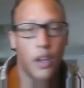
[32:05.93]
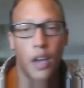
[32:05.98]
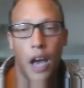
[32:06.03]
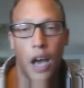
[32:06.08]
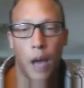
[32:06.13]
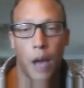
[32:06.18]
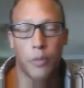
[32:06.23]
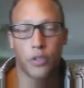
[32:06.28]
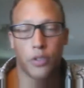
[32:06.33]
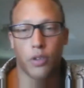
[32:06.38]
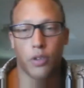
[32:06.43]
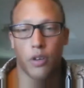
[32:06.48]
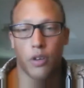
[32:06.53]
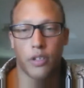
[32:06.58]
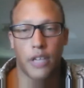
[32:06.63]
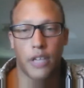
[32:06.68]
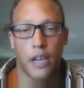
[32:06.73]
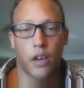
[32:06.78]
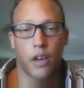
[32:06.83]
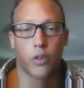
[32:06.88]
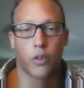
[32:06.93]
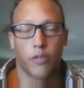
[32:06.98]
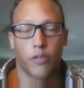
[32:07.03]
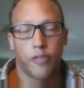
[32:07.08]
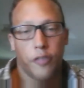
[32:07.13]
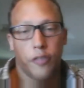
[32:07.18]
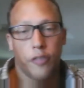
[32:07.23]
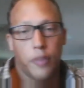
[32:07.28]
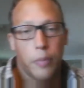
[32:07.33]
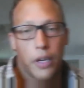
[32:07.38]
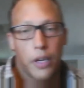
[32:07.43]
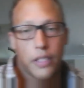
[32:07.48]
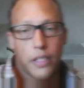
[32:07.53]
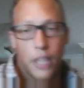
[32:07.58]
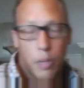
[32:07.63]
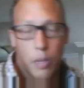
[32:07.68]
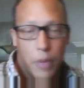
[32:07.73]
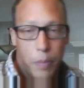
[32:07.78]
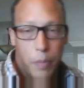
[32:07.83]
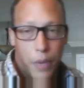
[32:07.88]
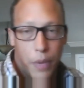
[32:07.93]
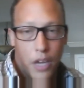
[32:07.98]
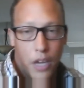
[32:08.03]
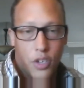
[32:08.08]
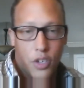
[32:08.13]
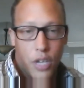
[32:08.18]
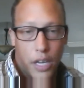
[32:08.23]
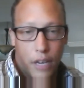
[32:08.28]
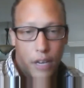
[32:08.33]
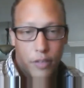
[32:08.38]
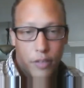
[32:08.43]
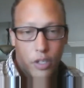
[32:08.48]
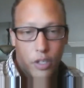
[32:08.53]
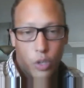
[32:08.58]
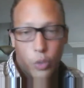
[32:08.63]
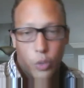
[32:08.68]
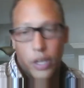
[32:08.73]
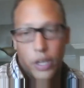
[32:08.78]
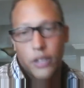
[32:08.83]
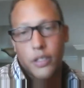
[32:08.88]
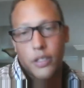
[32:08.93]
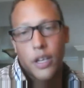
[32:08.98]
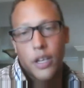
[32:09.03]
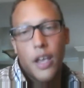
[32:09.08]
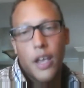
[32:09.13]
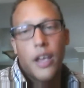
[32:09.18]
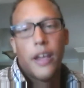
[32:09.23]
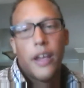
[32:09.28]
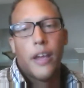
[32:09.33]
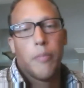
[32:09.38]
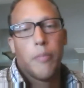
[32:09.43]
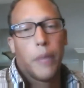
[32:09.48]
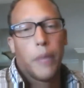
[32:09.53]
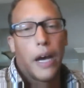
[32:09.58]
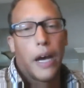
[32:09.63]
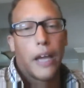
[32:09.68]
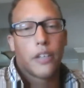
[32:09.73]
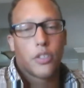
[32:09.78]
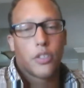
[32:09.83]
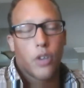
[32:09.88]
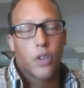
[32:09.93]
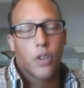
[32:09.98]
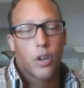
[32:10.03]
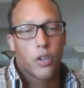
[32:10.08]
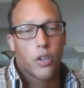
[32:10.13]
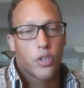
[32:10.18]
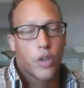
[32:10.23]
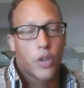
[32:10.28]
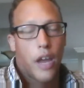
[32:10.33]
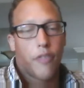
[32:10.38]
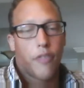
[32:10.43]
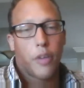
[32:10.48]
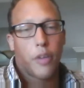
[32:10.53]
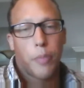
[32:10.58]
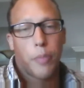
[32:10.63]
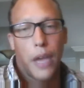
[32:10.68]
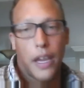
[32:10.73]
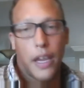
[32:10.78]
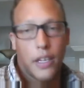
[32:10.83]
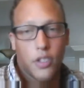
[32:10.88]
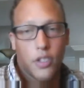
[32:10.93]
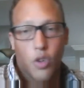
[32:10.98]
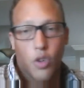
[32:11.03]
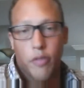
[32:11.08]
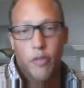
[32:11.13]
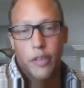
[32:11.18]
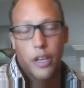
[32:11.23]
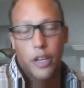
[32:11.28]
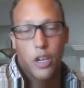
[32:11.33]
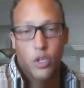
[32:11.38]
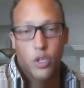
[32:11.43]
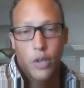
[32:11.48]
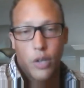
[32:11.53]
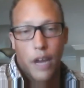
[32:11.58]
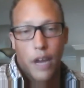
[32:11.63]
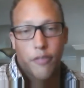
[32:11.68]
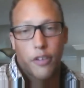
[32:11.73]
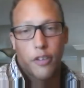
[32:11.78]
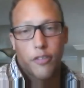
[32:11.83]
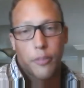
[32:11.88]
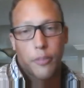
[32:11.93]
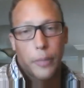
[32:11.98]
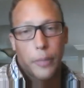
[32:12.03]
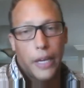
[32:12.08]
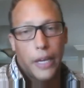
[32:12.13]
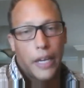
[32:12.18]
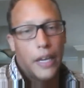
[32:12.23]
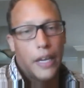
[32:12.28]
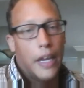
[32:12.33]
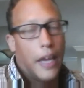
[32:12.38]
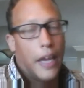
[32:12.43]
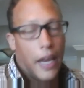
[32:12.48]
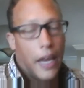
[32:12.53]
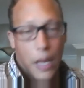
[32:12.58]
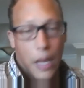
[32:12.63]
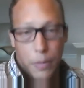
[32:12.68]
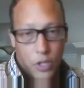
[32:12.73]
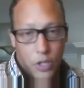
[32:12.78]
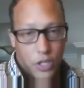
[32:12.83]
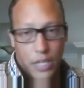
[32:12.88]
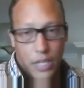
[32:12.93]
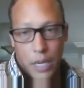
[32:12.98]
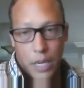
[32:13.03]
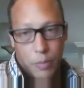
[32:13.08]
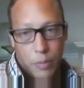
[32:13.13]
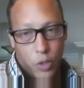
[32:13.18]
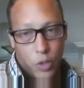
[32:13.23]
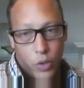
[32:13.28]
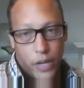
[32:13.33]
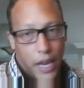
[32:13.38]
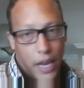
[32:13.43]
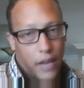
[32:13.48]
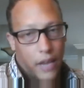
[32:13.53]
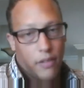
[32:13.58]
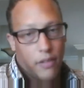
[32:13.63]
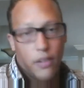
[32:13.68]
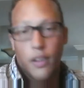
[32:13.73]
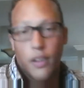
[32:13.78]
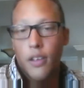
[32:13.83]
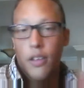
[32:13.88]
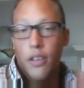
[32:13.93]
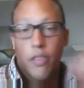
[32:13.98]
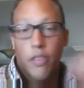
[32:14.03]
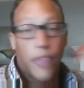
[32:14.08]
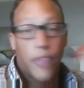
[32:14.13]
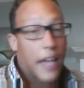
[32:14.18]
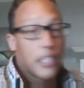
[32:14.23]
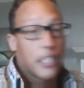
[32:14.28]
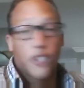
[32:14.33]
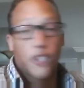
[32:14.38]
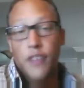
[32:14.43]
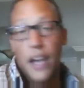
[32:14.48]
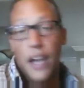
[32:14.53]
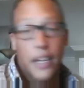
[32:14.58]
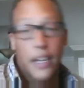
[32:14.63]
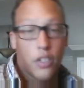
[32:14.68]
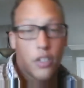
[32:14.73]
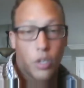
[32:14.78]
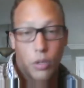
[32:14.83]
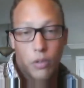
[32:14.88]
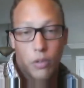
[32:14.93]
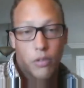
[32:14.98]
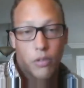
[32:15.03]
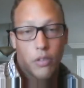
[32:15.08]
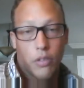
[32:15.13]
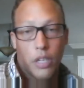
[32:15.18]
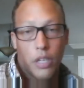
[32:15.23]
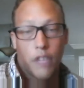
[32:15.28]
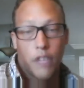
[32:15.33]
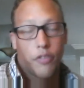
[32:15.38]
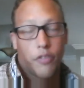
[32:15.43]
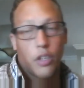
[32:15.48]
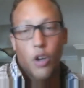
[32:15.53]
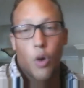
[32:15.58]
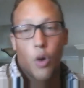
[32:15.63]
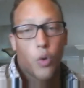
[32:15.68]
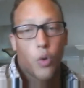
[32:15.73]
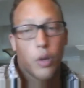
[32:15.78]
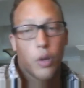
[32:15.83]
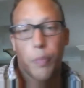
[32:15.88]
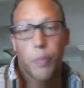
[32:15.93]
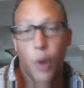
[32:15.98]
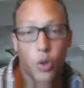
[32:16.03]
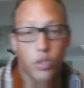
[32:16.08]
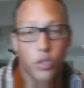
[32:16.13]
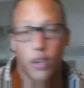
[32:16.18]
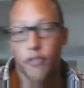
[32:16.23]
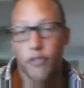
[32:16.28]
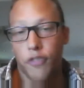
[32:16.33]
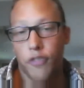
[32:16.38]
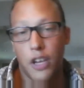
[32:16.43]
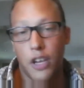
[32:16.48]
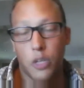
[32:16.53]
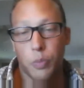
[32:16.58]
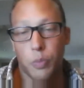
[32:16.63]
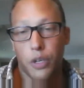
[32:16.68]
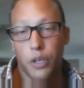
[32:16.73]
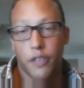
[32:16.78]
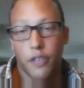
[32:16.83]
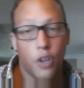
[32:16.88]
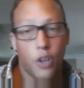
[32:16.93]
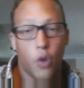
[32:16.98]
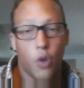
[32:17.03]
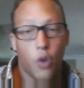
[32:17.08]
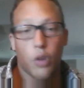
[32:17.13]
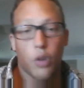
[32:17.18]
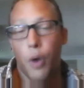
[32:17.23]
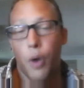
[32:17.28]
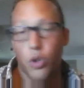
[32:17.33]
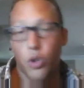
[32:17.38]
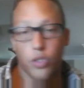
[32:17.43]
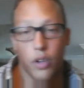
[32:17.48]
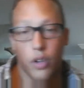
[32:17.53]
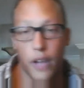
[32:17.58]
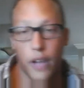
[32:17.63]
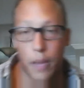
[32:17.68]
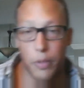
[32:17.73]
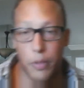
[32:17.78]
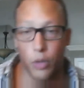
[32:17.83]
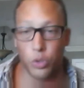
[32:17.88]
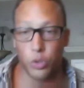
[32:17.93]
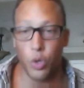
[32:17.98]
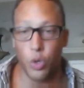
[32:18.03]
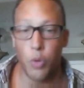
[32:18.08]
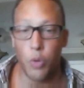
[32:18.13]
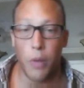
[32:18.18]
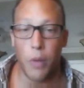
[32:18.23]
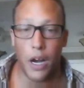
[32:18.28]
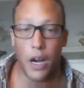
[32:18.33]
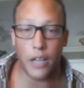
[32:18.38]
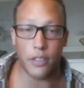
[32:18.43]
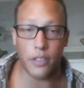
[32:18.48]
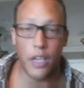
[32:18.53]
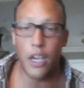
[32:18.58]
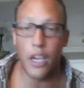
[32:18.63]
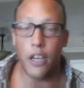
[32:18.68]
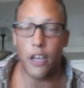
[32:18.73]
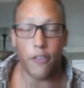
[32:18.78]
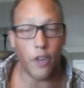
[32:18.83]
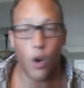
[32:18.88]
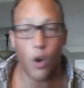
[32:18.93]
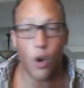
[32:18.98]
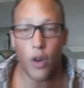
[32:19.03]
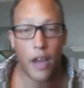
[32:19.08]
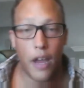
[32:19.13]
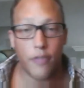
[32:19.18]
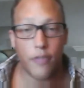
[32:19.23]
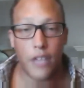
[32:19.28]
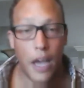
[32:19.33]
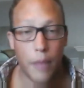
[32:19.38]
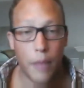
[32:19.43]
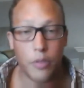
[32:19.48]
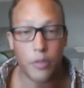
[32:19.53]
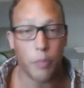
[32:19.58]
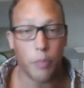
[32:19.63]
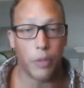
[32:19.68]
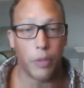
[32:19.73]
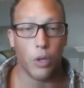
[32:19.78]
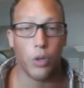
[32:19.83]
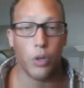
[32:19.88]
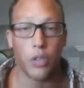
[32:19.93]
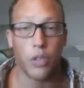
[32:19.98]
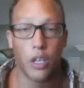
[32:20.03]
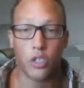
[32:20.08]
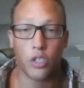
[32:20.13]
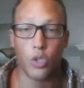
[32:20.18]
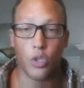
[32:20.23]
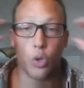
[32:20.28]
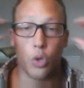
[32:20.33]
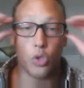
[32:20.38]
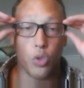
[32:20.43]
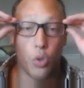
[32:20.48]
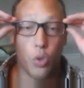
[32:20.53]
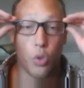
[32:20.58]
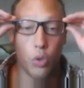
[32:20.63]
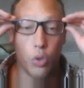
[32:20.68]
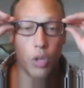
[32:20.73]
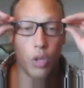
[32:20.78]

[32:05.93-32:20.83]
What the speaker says: I'm just going to take $150 out of my paycheck every 2 weeks and buy a starter traffic package over there at Traffic for Me. And I'm going to just keep doing that. That's fine too. If you don't want to post on Facebook, if you don't want to post on IBO Toolbox, if you don't have time to build a social